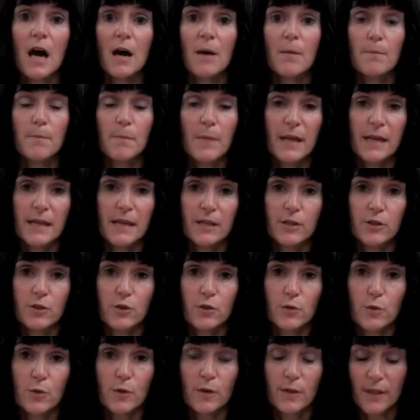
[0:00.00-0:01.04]
making
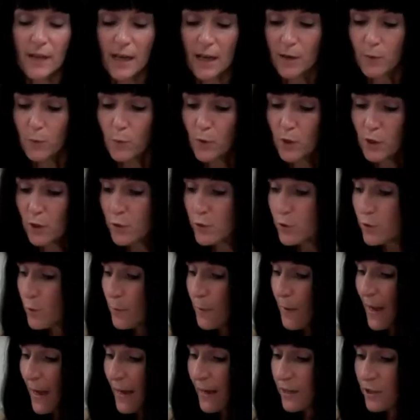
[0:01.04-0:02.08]
sure that when you do
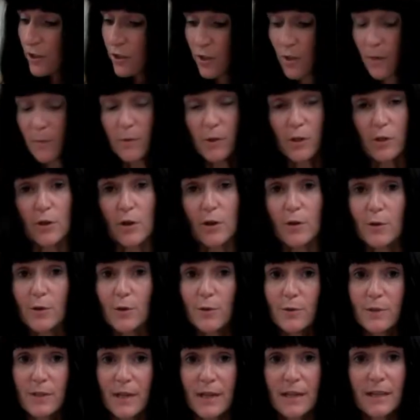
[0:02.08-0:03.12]
package them you don't
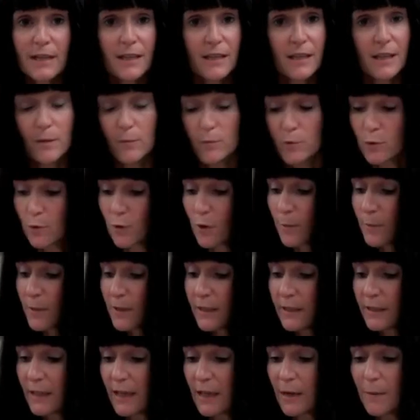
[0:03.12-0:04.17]
use anything
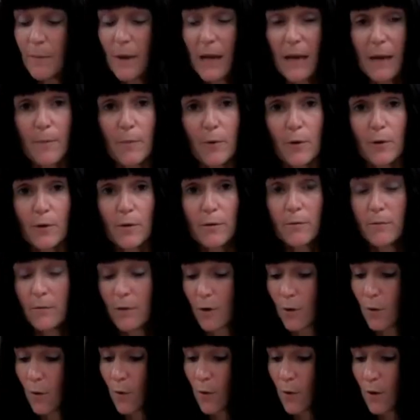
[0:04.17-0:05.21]
absorbent like paper
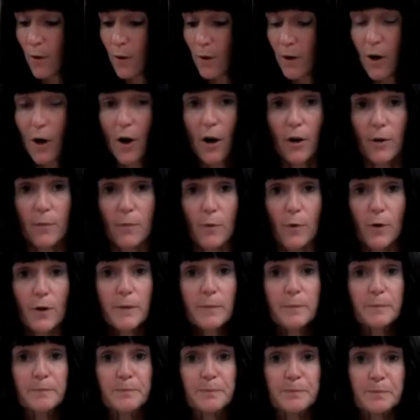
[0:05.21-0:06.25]
or cardboard,
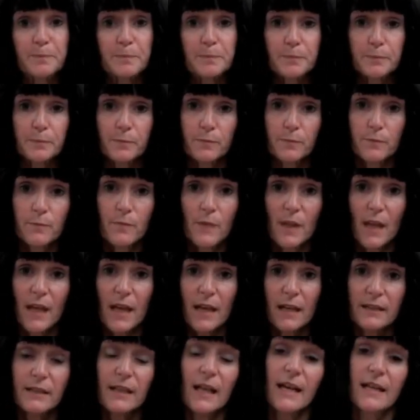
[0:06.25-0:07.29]

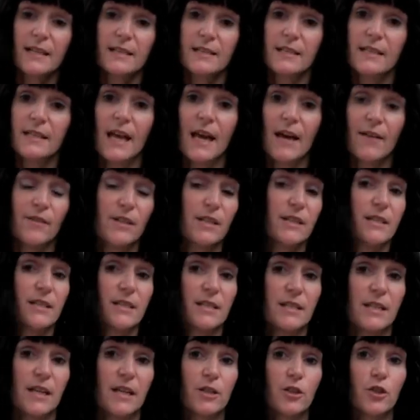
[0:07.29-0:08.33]
and lastly having a
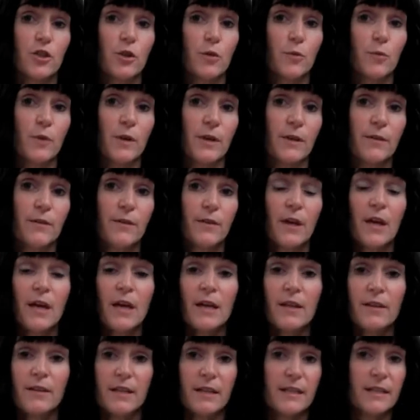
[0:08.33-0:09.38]
discussion with
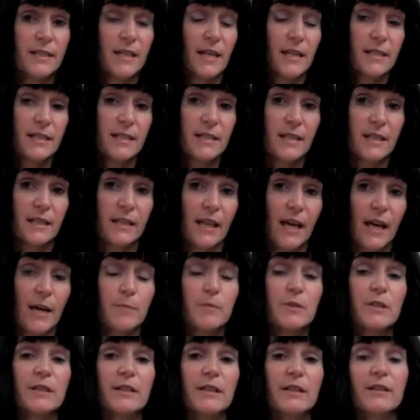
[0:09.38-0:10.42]
the testing lab
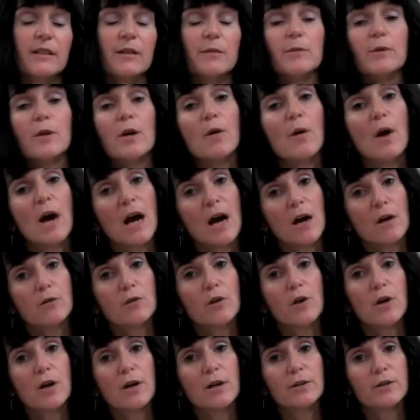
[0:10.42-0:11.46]
to let them know how
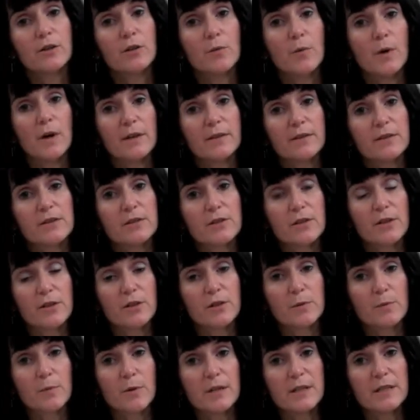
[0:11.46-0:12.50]
long you want the salt
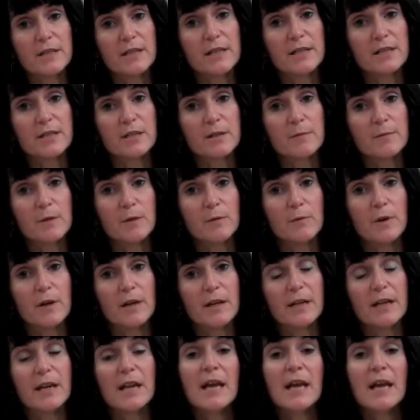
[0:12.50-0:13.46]
spray test to be run,